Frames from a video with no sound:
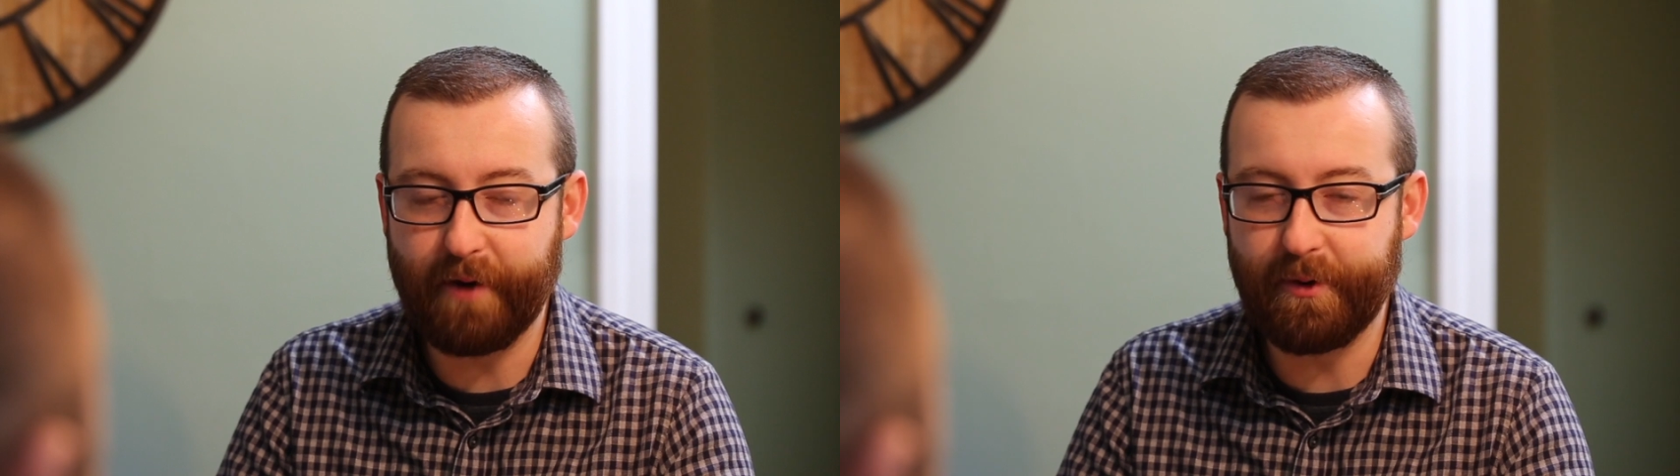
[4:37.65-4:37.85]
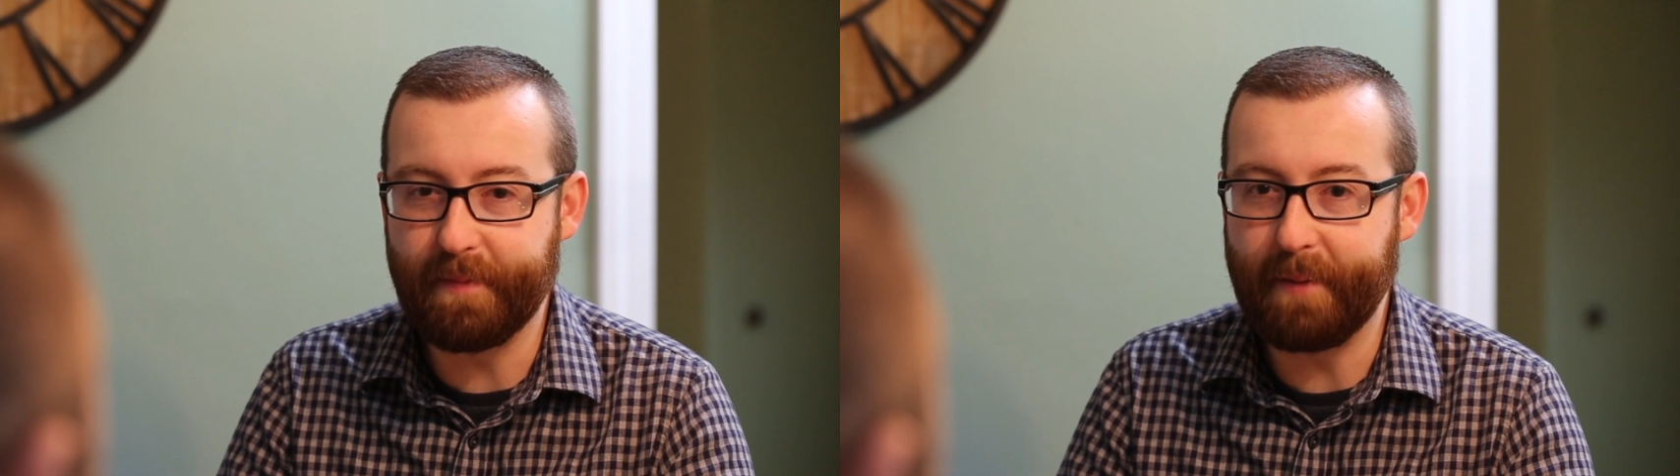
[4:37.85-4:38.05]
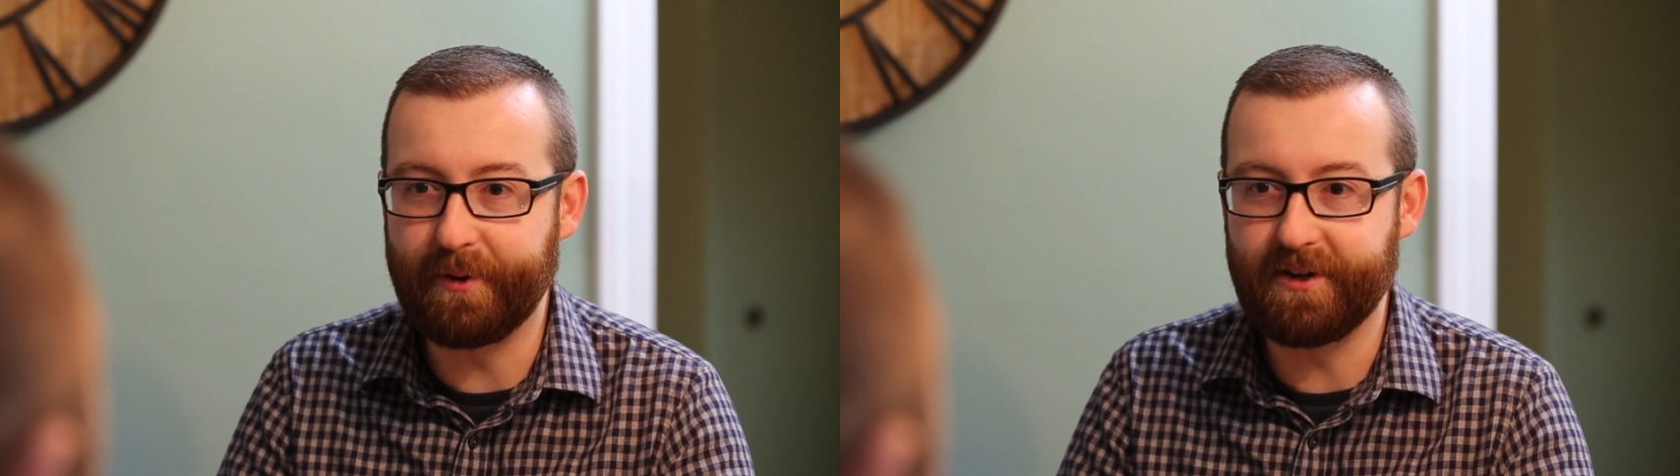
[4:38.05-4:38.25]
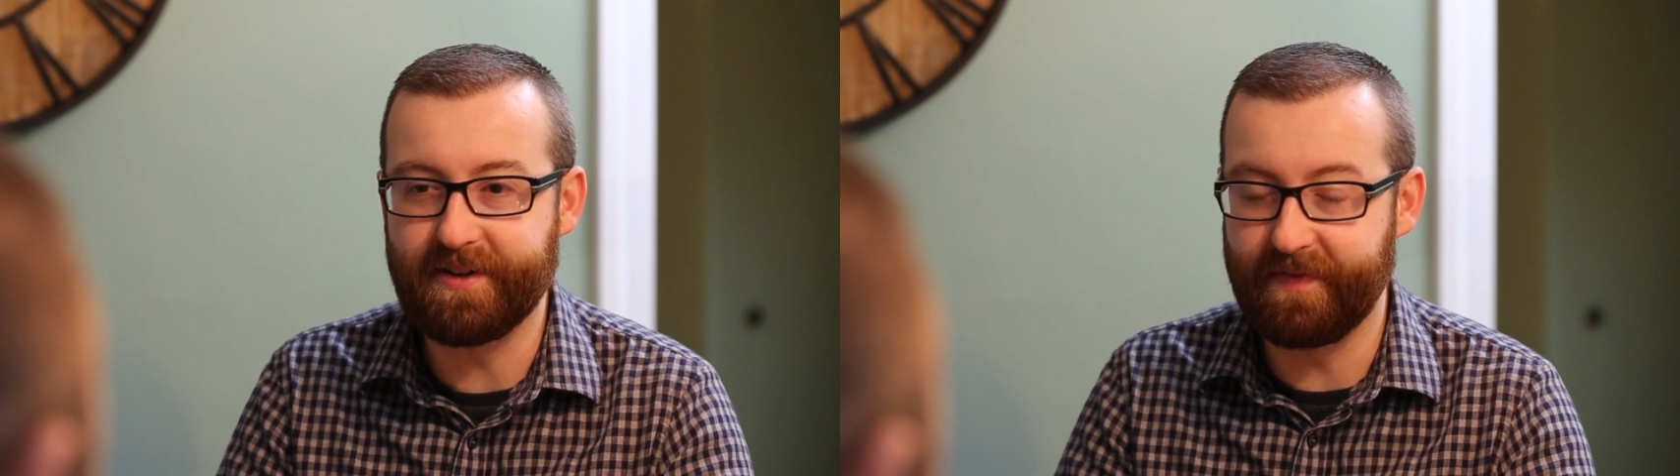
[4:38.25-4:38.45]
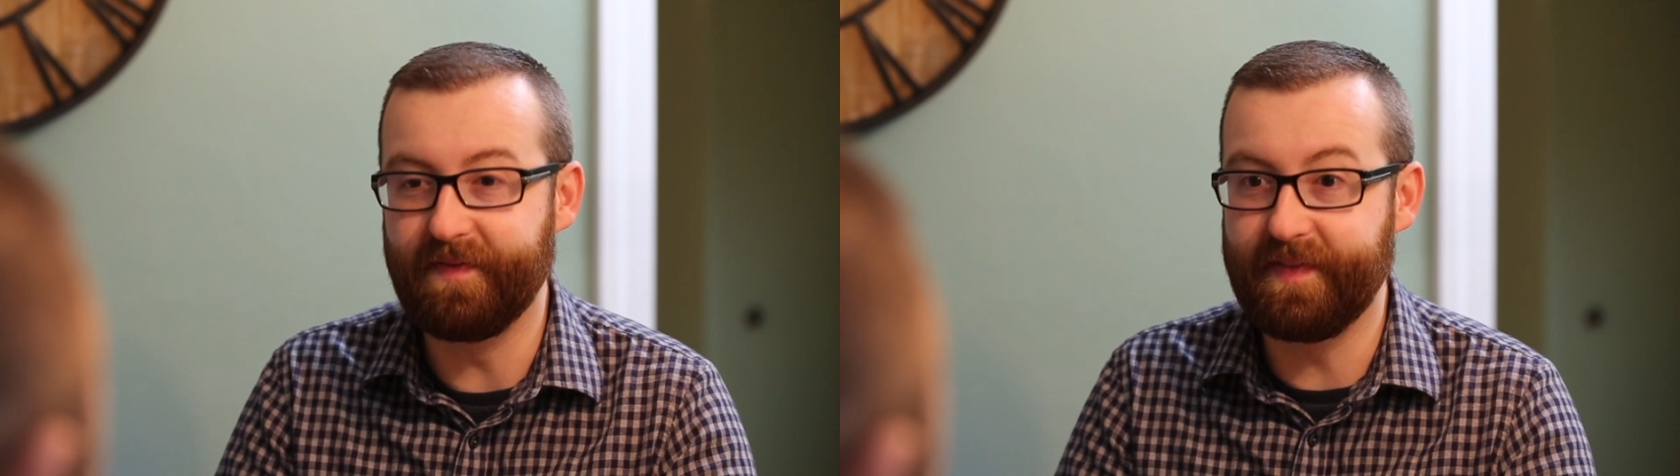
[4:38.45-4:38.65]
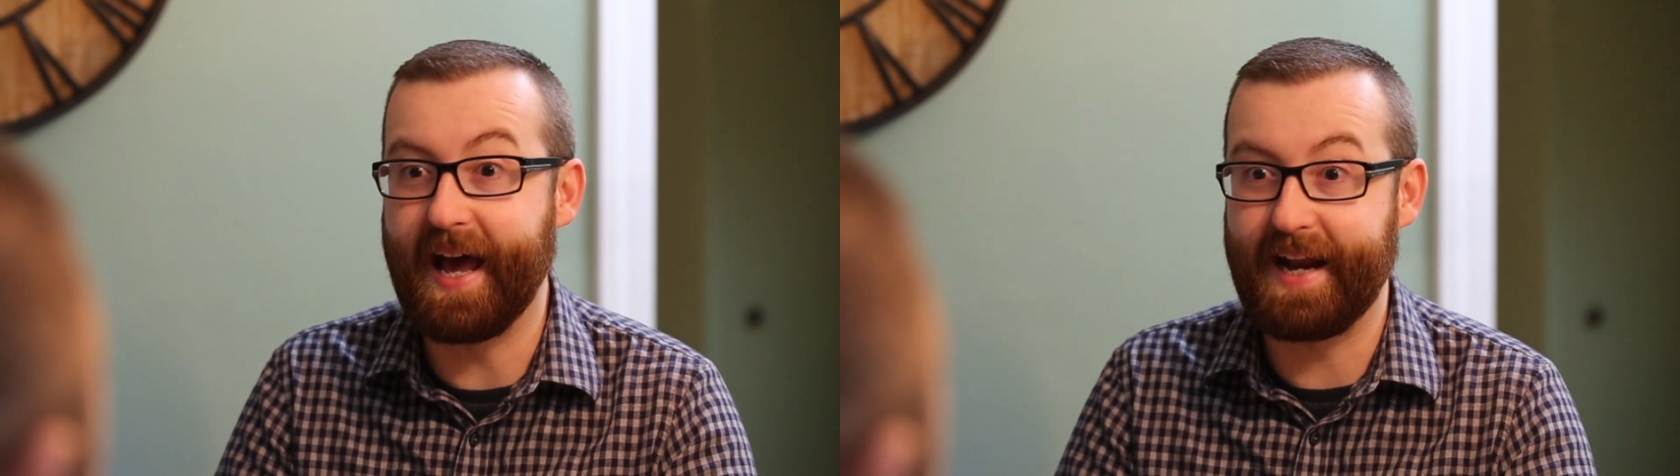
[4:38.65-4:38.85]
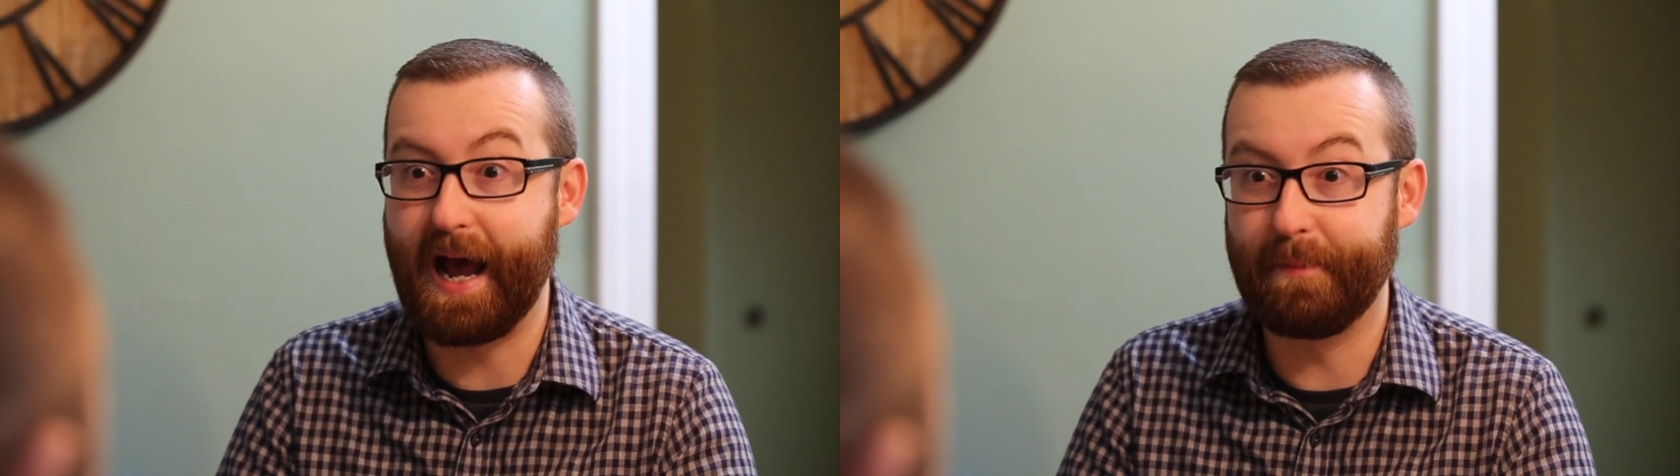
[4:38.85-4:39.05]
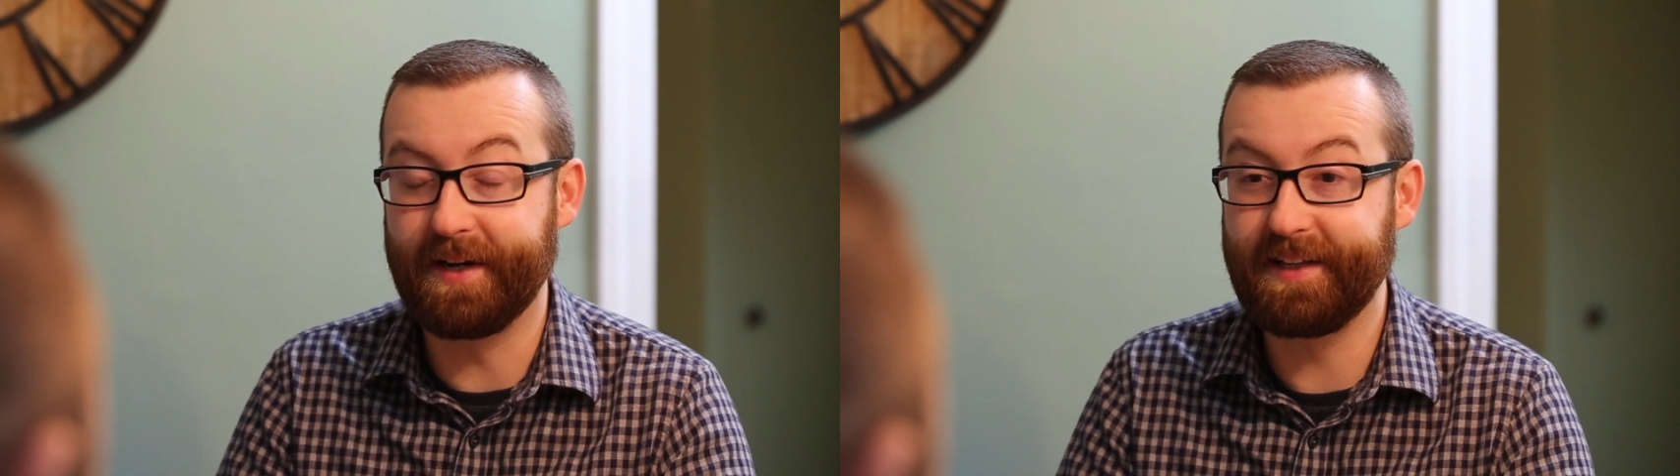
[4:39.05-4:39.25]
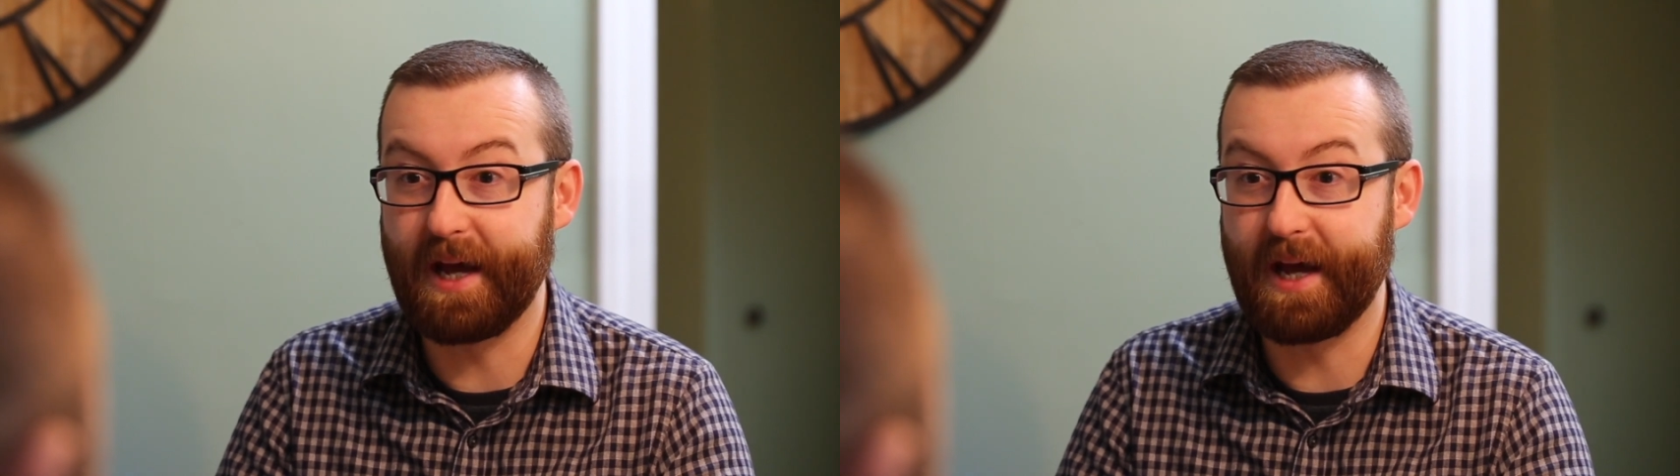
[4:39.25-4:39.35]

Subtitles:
remember that happening,